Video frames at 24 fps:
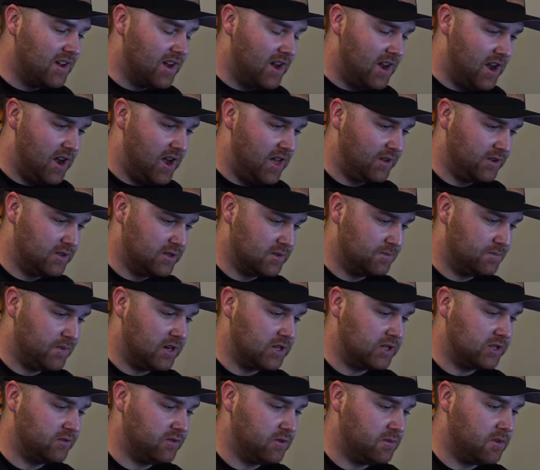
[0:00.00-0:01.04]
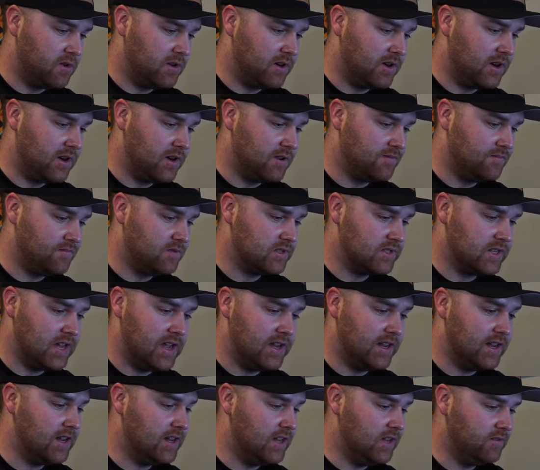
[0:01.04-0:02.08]
There's a bunch of them on here,
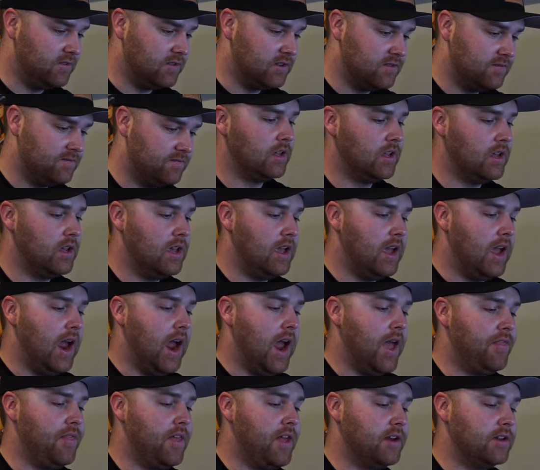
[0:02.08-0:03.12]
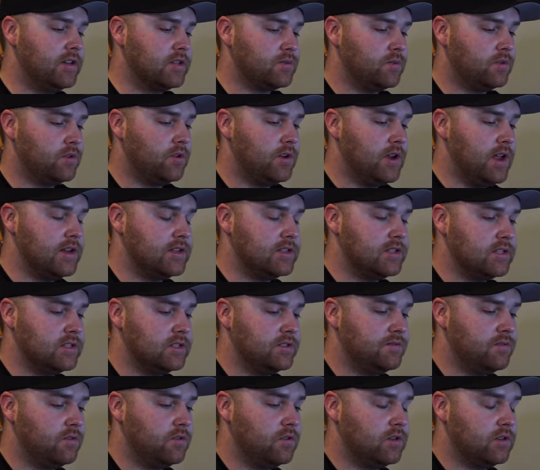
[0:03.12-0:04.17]
Sega even. And then you just want to go to
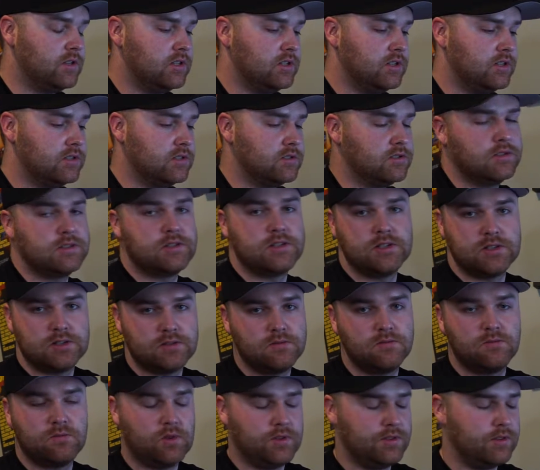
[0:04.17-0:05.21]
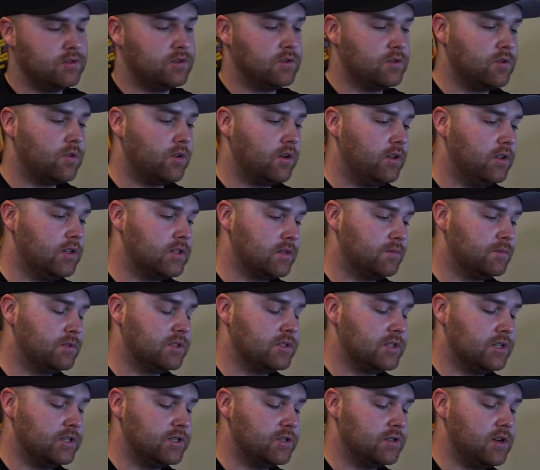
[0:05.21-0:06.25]
N64, because this is what the tutorial is. I'm
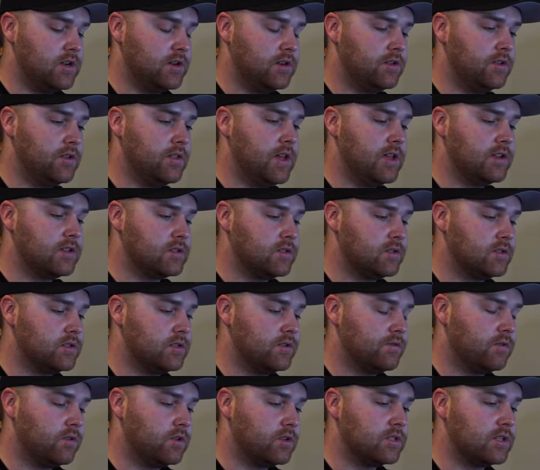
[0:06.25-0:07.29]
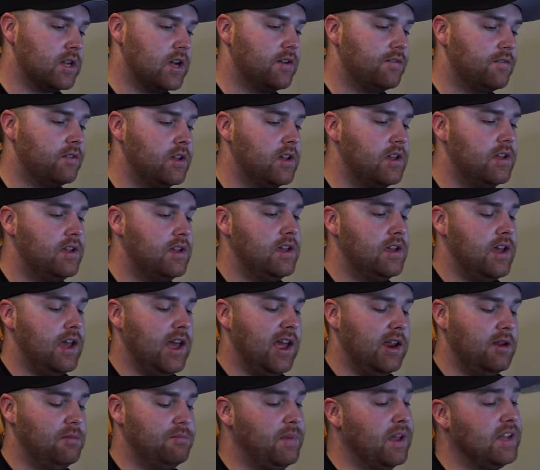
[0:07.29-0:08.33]
just teaching how to do the N64 stuff.
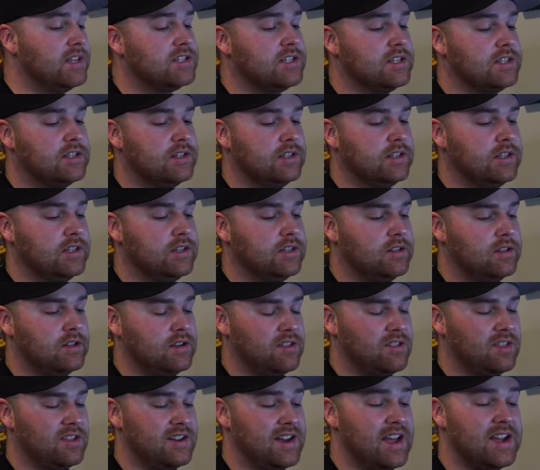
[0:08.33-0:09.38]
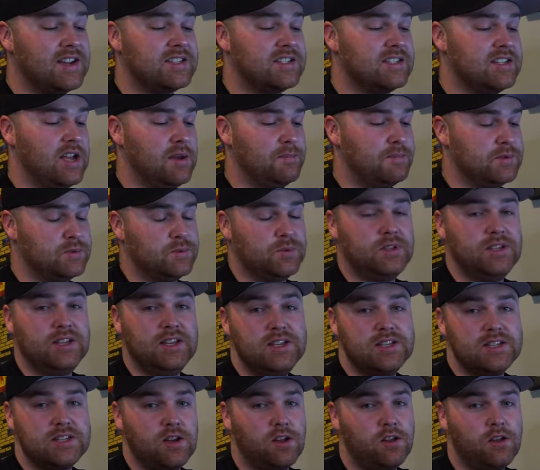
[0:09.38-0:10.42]
And basically, the next step is really
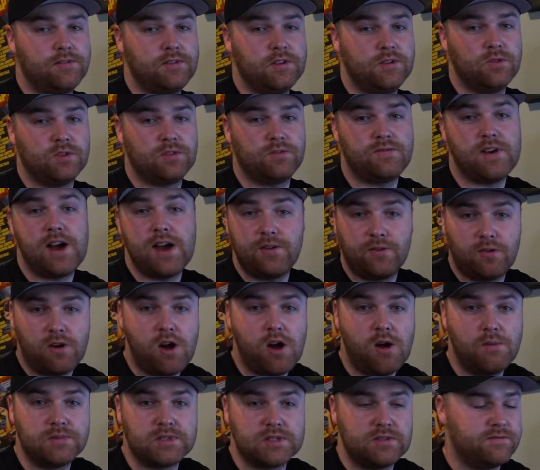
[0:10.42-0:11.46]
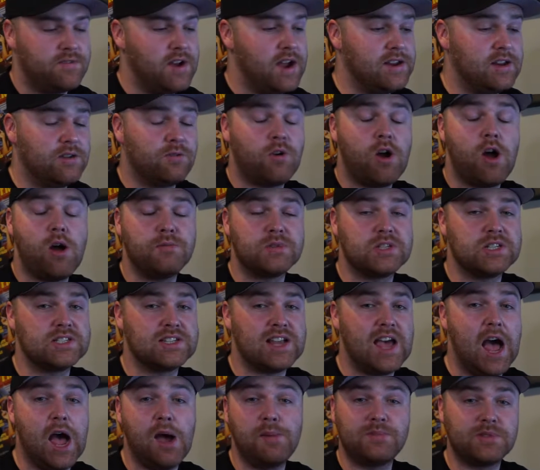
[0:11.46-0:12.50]
easy. All you have to do is find ROMs. And finding ROMs is
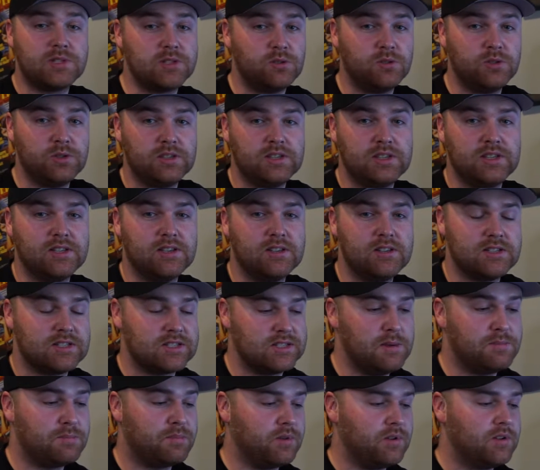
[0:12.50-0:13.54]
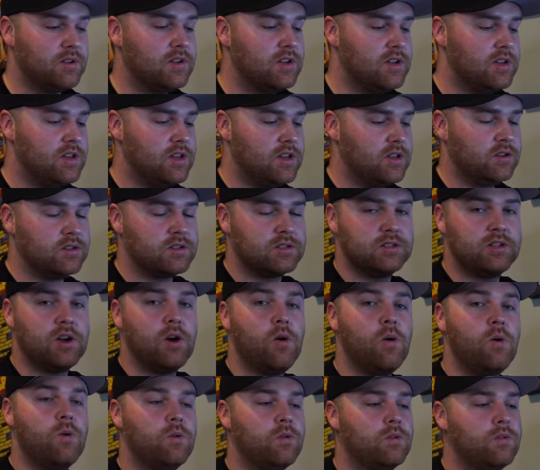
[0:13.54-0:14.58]
absolutely simple. You just
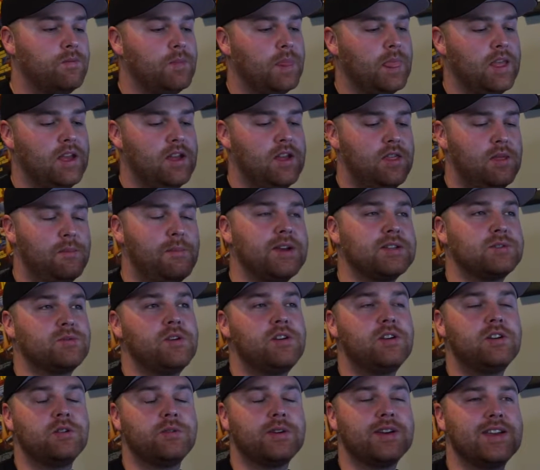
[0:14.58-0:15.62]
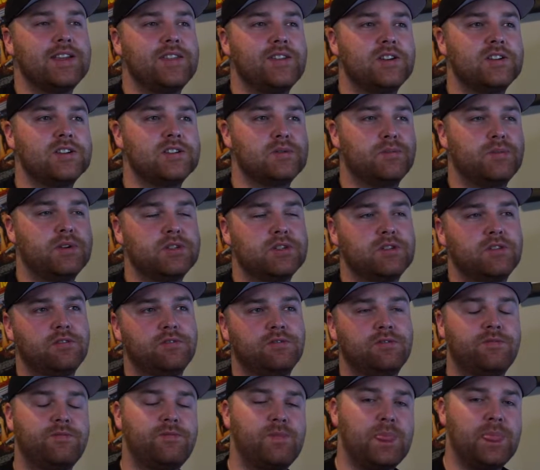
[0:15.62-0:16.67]
go, the best way to do it, there's a bunch
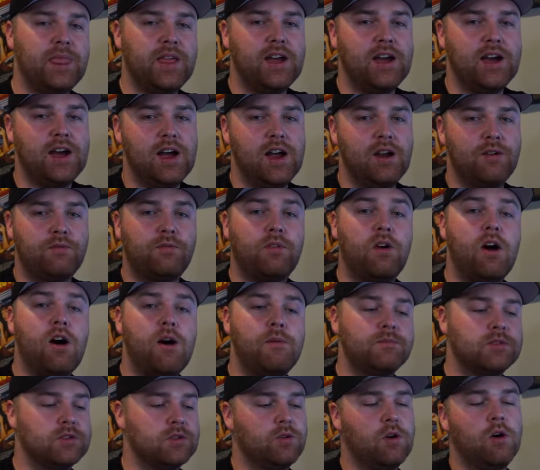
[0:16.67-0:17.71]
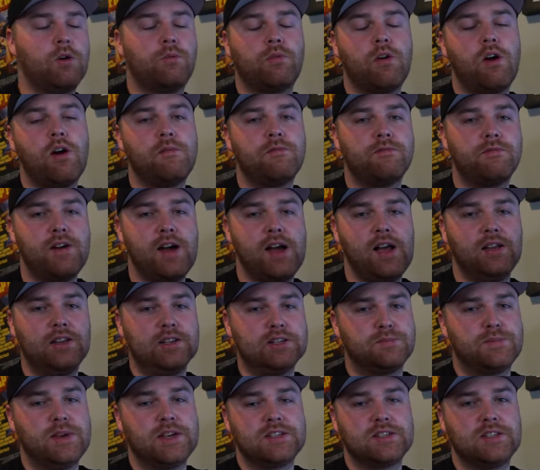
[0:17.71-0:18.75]
of ROMs. So a ROM file is
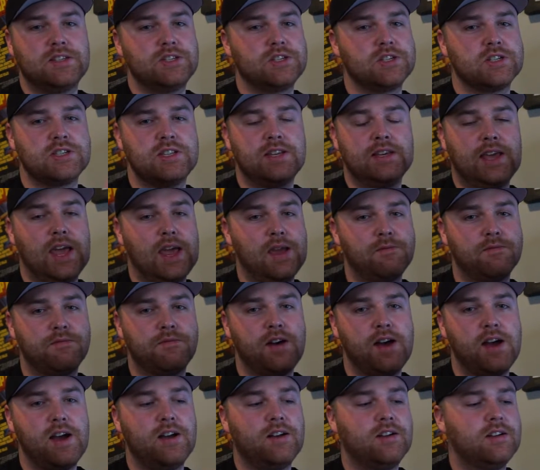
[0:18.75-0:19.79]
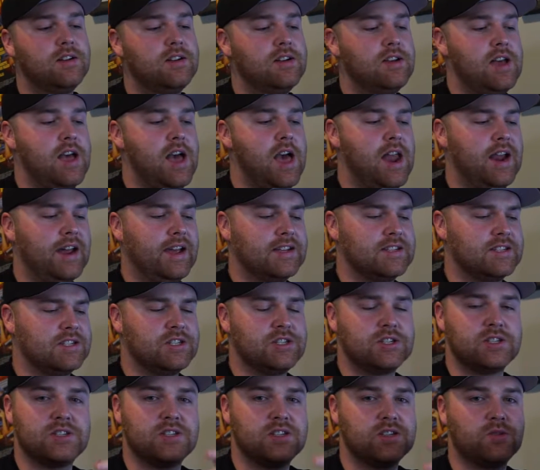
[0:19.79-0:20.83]
basically just the game file. I guess it's
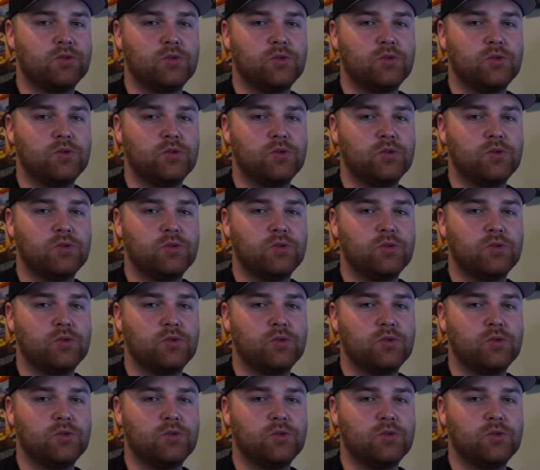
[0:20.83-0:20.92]
just an